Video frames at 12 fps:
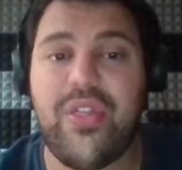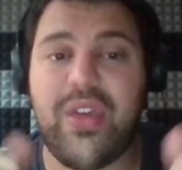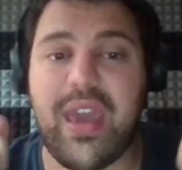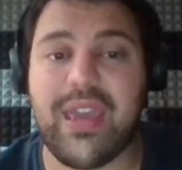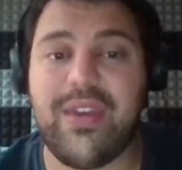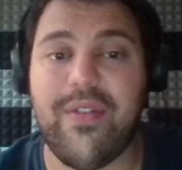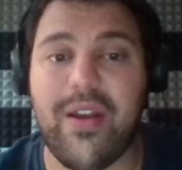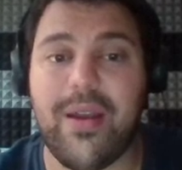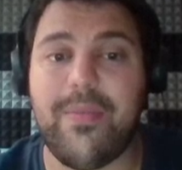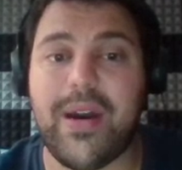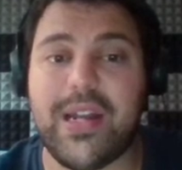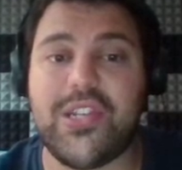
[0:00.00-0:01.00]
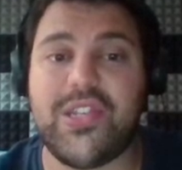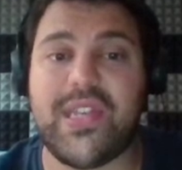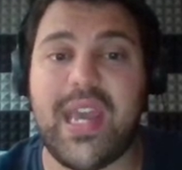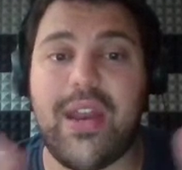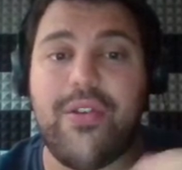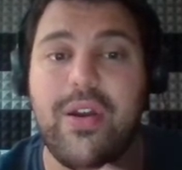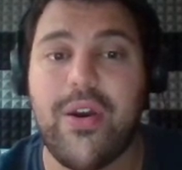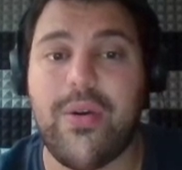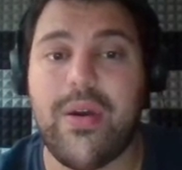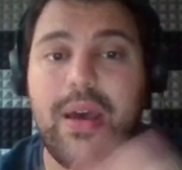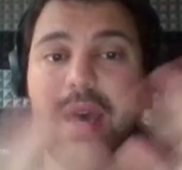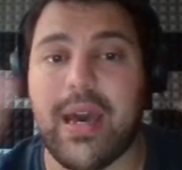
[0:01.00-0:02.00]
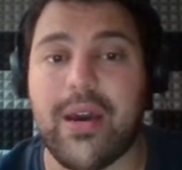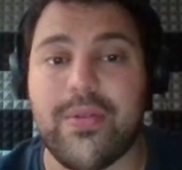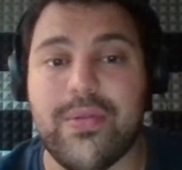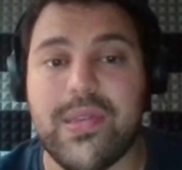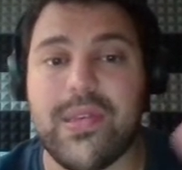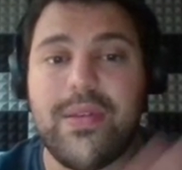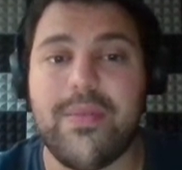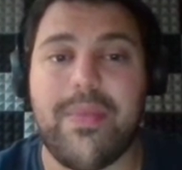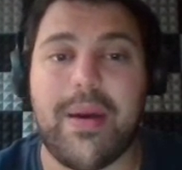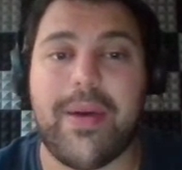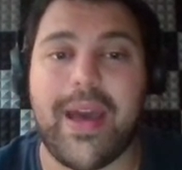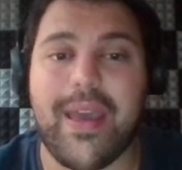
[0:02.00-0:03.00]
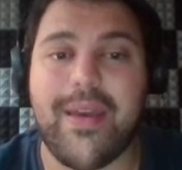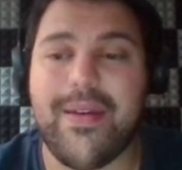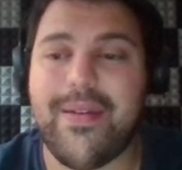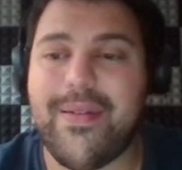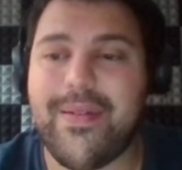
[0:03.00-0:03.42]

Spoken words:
Thank you very much. Sandro out. Bye-bye.